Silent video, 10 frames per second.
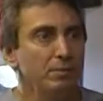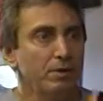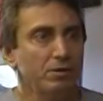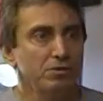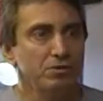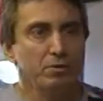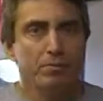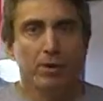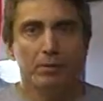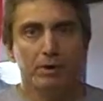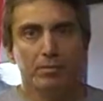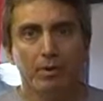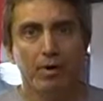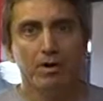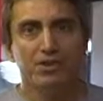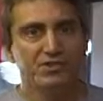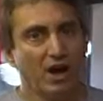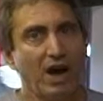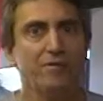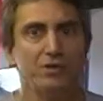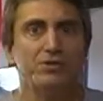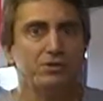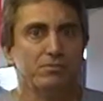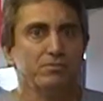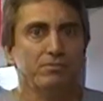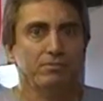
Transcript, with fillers: because the Republican Party is obvious.